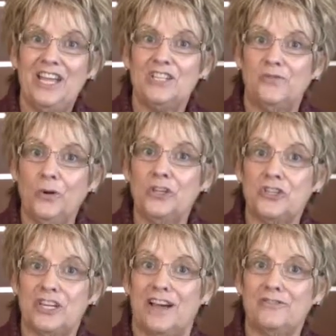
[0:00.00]
is
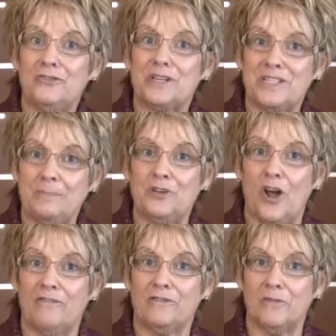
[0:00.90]
foolish enough to accept an
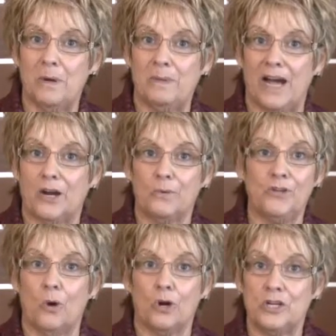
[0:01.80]
offer from a buyer with
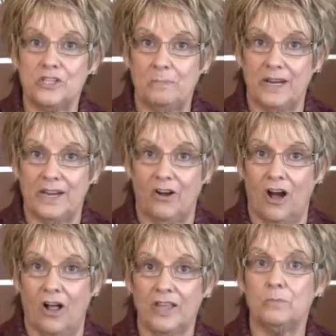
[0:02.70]
no earnest money at
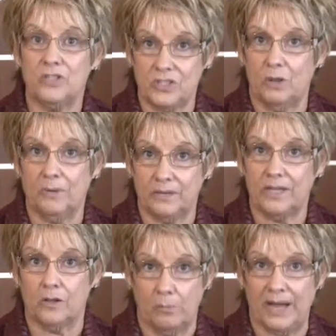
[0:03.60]
all, it would still be a
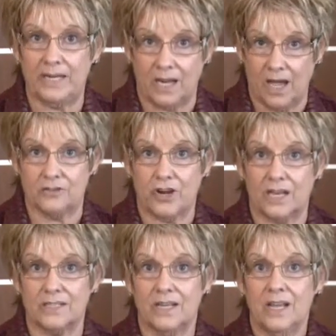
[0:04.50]
legal binding
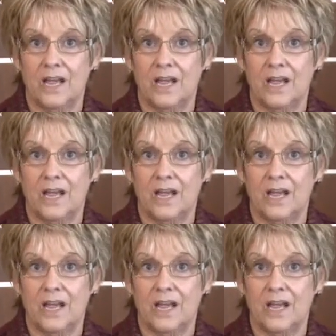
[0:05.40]
contract.